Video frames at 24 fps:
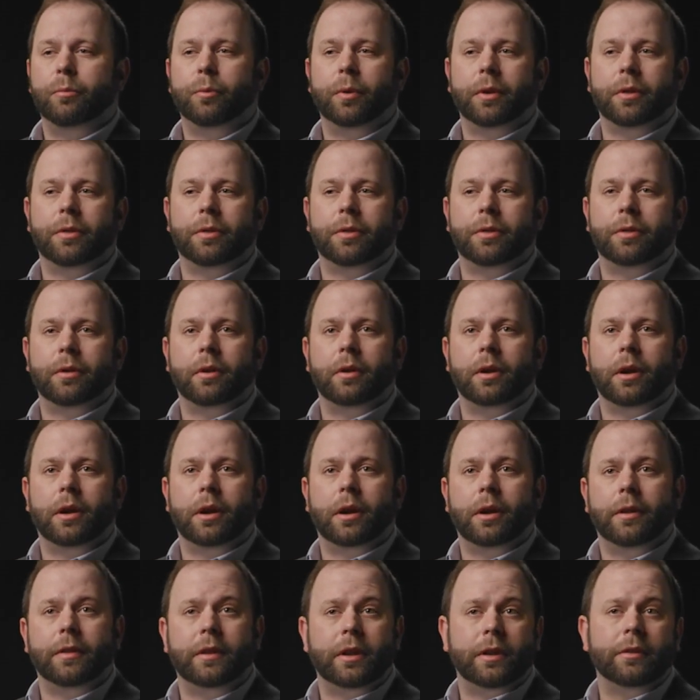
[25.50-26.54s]
with
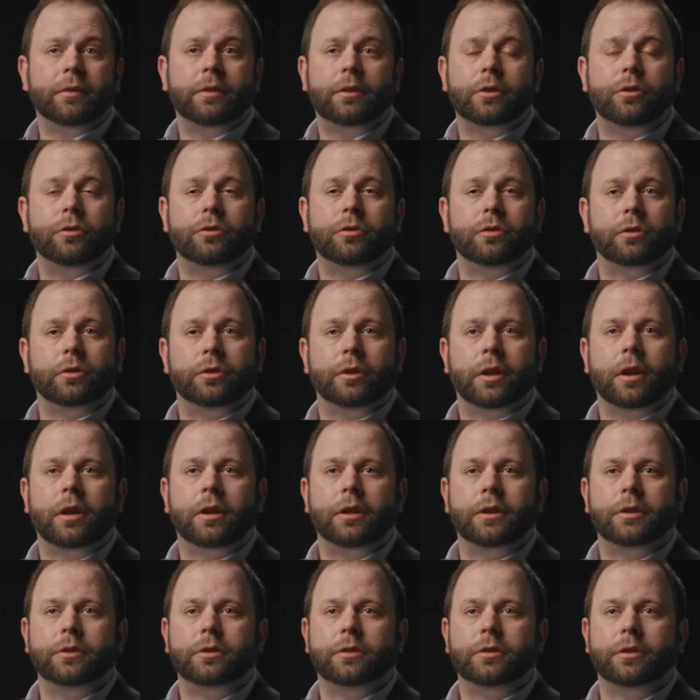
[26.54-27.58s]
the institutional
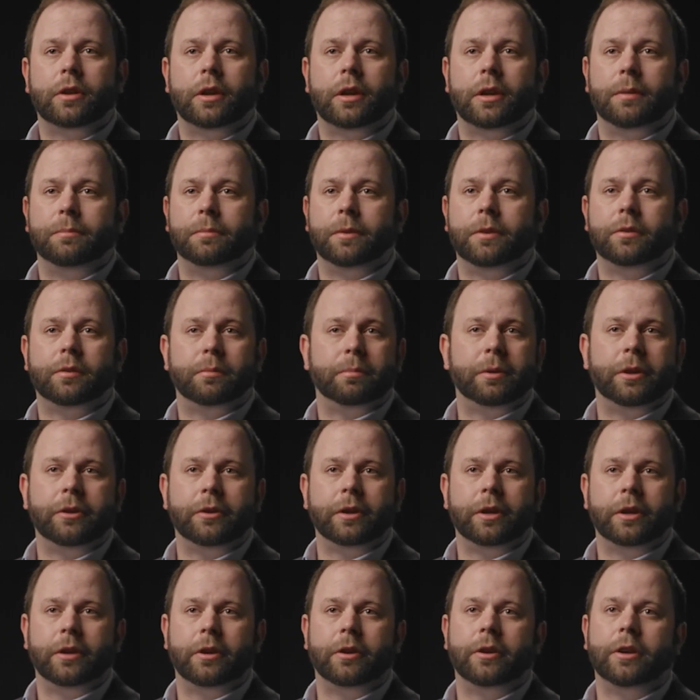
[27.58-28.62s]
knowledge
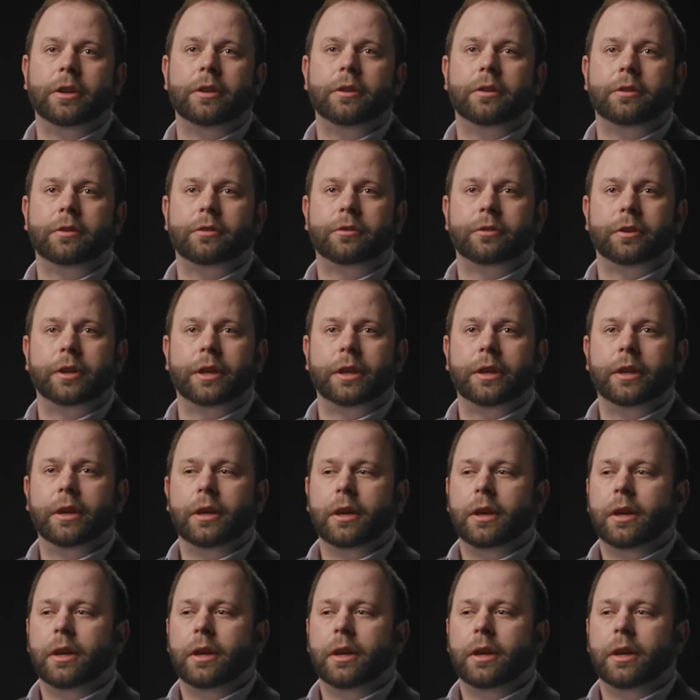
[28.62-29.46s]
disappearing in our industry,